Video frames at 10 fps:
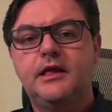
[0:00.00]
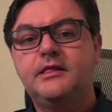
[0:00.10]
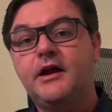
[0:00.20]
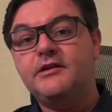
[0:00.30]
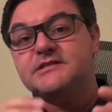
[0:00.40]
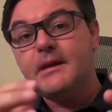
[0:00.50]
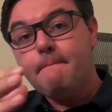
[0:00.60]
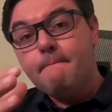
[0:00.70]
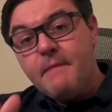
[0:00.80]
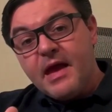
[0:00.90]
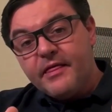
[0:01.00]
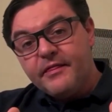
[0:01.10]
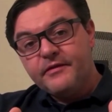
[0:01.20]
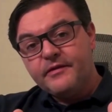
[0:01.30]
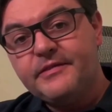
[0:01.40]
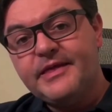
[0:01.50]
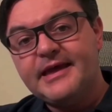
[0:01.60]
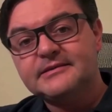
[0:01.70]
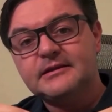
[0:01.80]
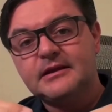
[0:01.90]
There's a myth
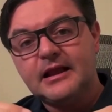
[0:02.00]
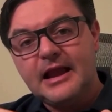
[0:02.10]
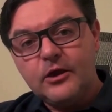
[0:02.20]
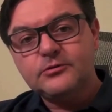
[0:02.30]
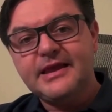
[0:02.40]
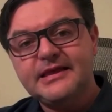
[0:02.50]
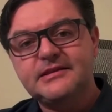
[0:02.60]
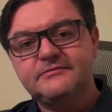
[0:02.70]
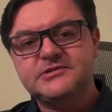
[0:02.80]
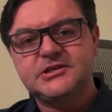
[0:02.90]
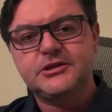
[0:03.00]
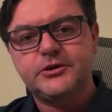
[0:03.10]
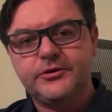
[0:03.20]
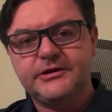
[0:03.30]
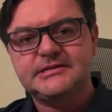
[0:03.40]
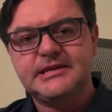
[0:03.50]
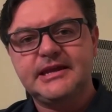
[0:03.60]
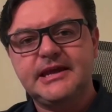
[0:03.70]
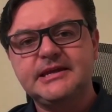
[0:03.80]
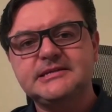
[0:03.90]
that cloud native
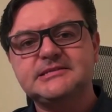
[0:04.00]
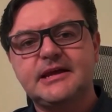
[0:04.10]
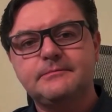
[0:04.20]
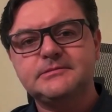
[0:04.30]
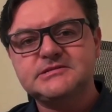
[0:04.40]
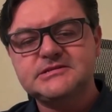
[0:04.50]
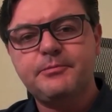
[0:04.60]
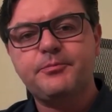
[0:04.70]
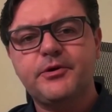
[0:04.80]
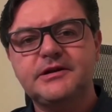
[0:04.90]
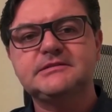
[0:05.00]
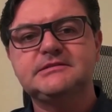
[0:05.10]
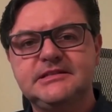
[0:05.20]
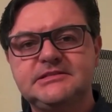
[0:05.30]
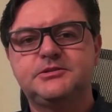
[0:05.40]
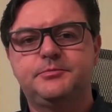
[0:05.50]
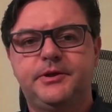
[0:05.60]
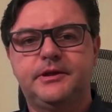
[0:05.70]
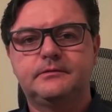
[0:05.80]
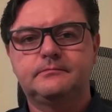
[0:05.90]
security is some separate
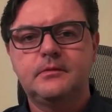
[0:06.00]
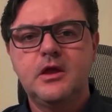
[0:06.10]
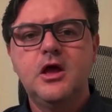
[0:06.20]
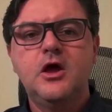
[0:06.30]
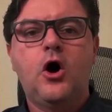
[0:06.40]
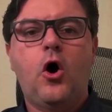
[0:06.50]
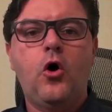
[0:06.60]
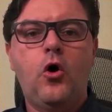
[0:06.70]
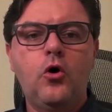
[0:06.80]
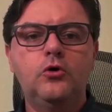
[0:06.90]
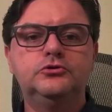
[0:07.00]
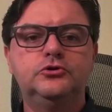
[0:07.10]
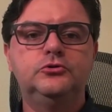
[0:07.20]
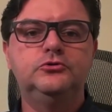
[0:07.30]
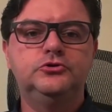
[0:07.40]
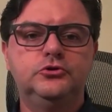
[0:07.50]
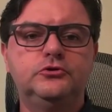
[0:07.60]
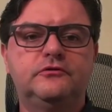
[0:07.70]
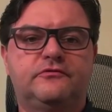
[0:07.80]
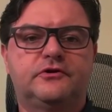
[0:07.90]
discipline, a whole new
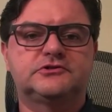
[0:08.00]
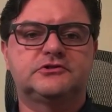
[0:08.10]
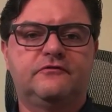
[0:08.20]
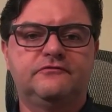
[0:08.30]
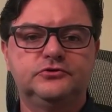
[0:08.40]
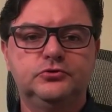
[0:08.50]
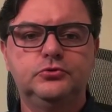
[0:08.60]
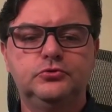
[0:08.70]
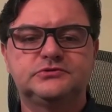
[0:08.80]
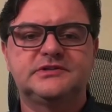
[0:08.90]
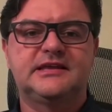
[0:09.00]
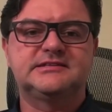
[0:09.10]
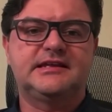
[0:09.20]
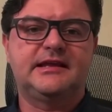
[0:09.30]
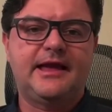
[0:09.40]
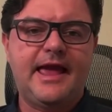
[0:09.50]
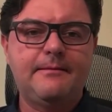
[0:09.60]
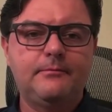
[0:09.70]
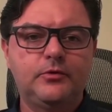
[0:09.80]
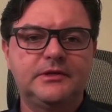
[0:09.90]
universe of tools and
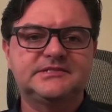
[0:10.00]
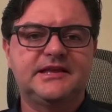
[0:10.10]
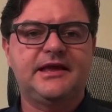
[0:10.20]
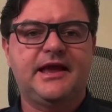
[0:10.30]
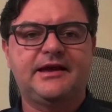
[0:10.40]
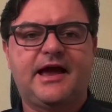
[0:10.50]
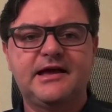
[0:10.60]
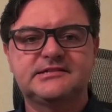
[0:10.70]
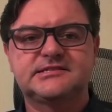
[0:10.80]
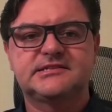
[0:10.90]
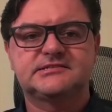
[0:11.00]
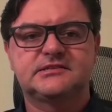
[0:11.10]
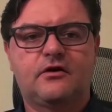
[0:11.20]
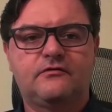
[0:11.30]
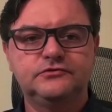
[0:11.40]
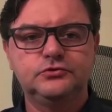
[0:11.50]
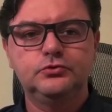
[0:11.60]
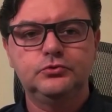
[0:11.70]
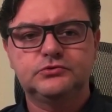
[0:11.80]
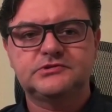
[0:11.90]
implementation of
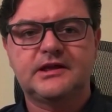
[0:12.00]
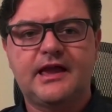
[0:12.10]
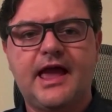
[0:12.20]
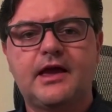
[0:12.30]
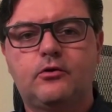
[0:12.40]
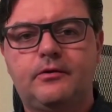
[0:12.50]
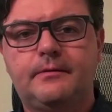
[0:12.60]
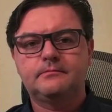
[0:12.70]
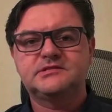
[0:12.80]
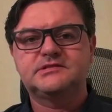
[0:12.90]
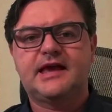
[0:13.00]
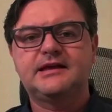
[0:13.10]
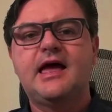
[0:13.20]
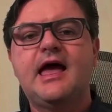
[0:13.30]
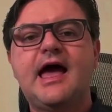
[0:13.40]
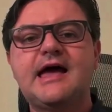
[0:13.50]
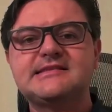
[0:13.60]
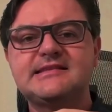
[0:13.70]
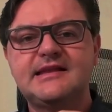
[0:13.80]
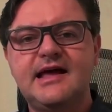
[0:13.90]
tools and acronyms that
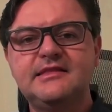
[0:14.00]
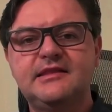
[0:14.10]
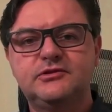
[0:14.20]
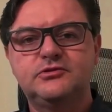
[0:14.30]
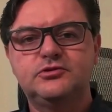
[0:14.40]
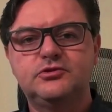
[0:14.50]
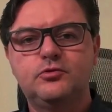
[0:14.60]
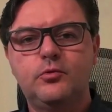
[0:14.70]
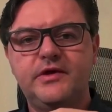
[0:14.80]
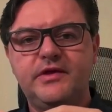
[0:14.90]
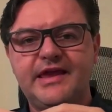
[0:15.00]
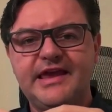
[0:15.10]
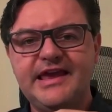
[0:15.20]
has nothing to do with the